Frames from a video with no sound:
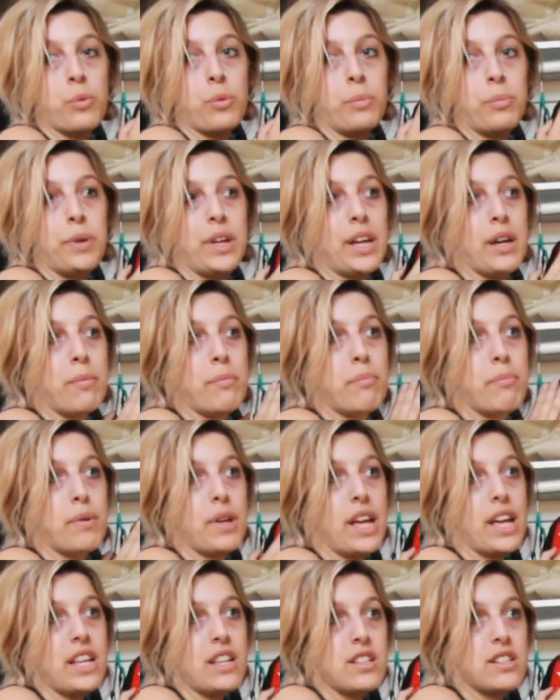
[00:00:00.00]
will be a
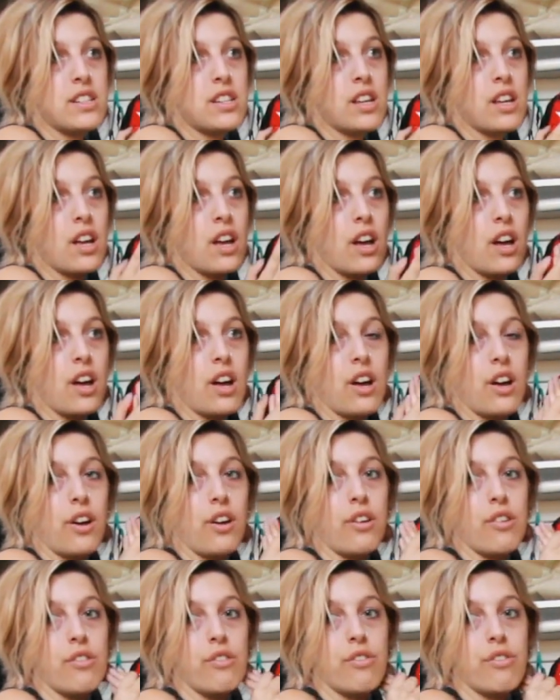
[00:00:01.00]
bit
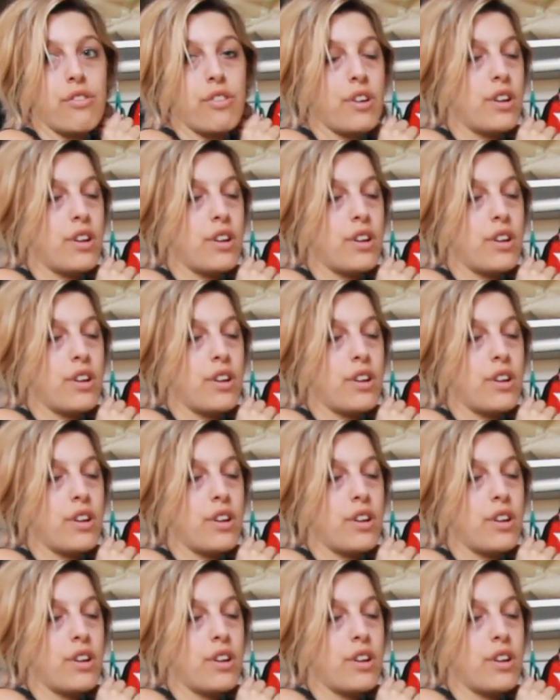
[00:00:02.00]
of